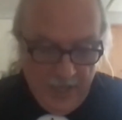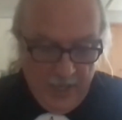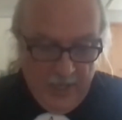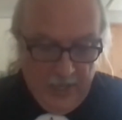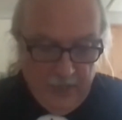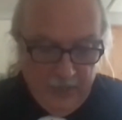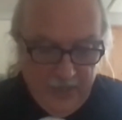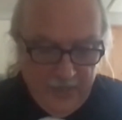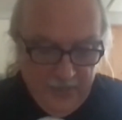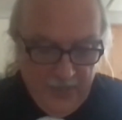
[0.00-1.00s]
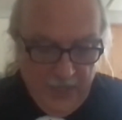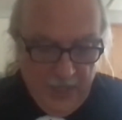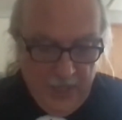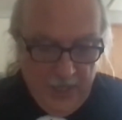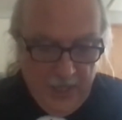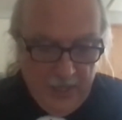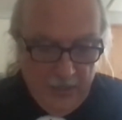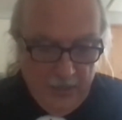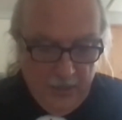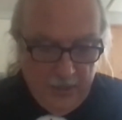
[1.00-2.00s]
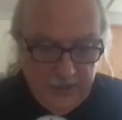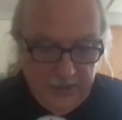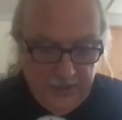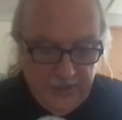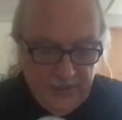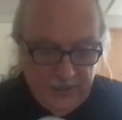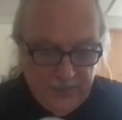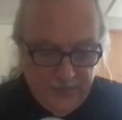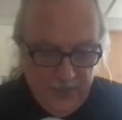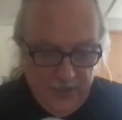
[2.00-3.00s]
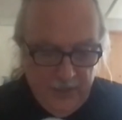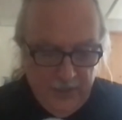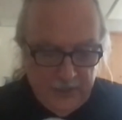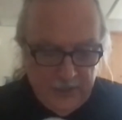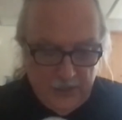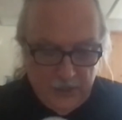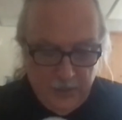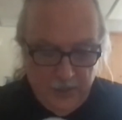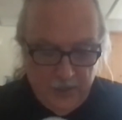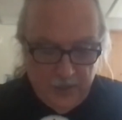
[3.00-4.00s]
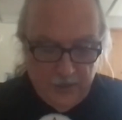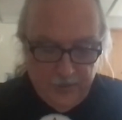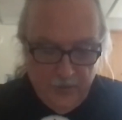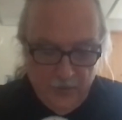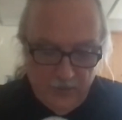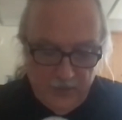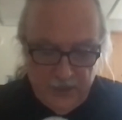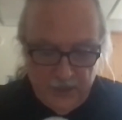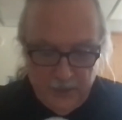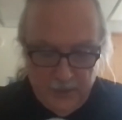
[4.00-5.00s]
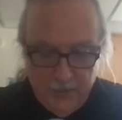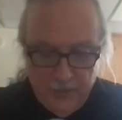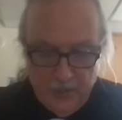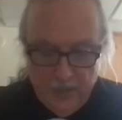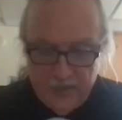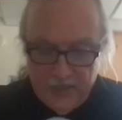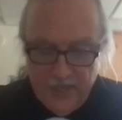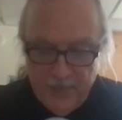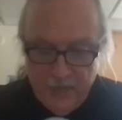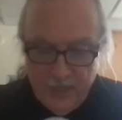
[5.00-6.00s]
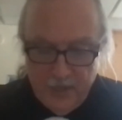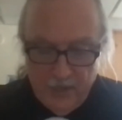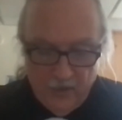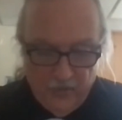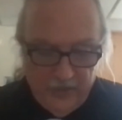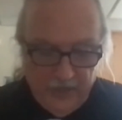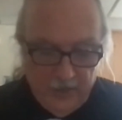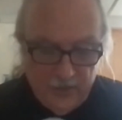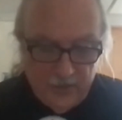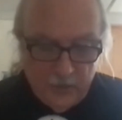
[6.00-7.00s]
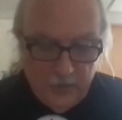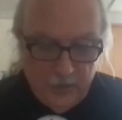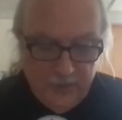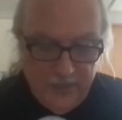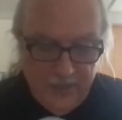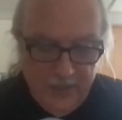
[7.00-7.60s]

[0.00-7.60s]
Anyway, Orrin said this: Indians are spiritual, religious people, always have been, and hopefully always will be,